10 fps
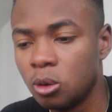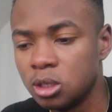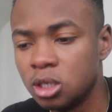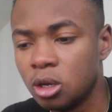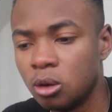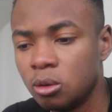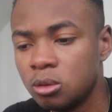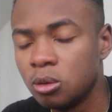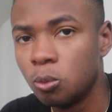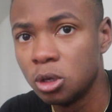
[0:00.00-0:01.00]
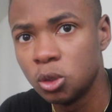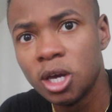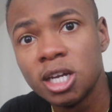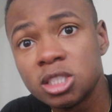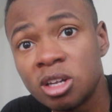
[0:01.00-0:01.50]
you know, what you
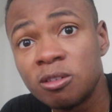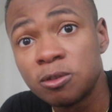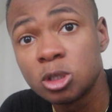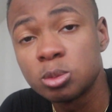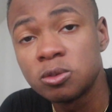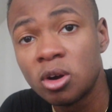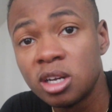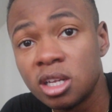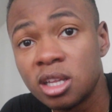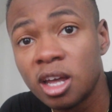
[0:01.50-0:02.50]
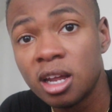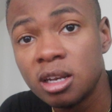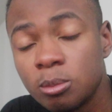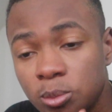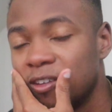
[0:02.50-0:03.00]
guys thought first before I did that.
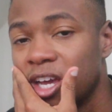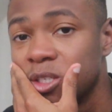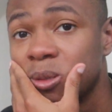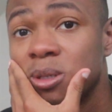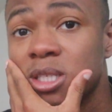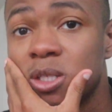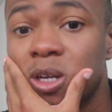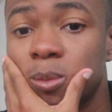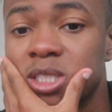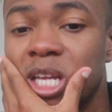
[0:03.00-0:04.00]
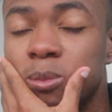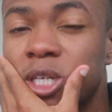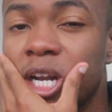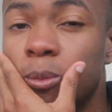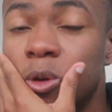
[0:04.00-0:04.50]
If you guys are on my Instagram or
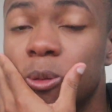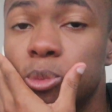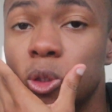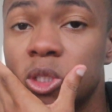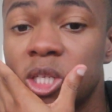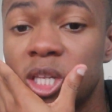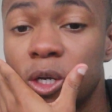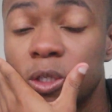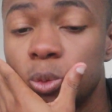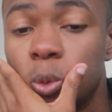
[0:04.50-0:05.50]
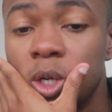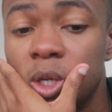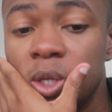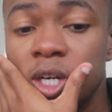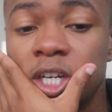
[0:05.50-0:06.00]
Snapchat, I'm going to post it there as
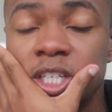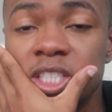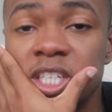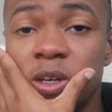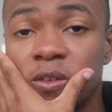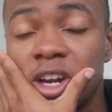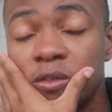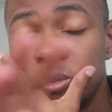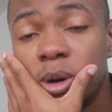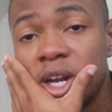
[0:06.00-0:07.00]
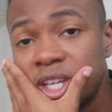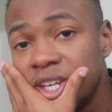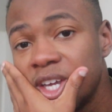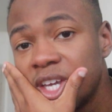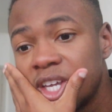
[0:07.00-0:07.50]
well to see if
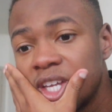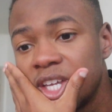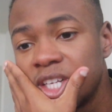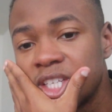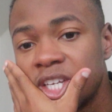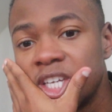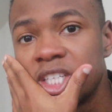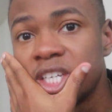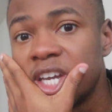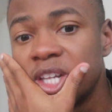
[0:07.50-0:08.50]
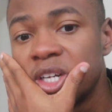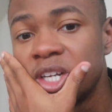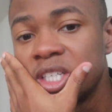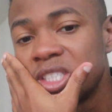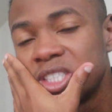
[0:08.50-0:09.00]
everybody can get together
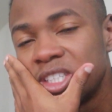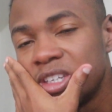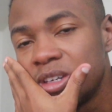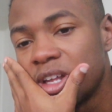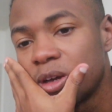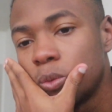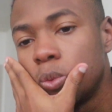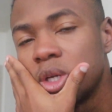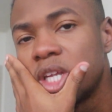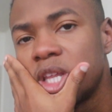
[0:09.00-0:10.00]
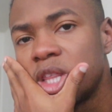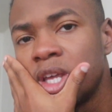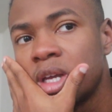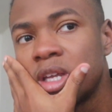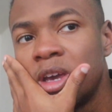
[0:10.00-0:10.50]
and just see like what they
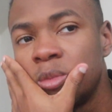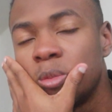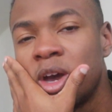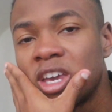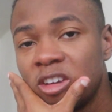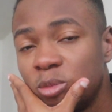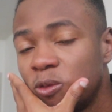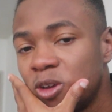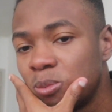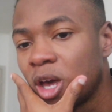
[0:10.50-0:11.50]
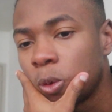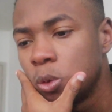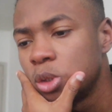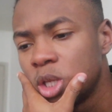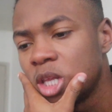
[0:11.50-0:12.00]
think. Hit me back, give me feedback.
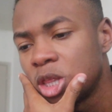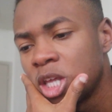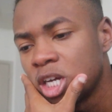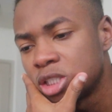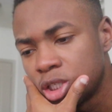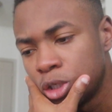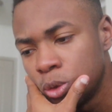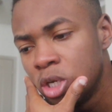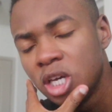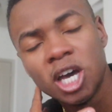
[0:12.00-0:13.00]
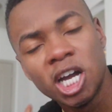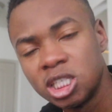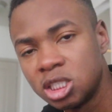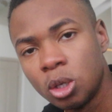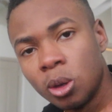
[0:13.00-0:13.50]
What do they think I should do? I
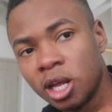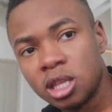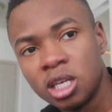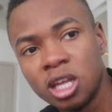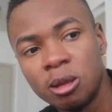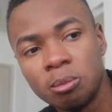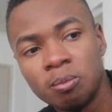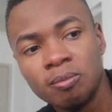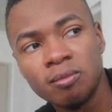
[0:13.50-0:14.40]
just don't like the name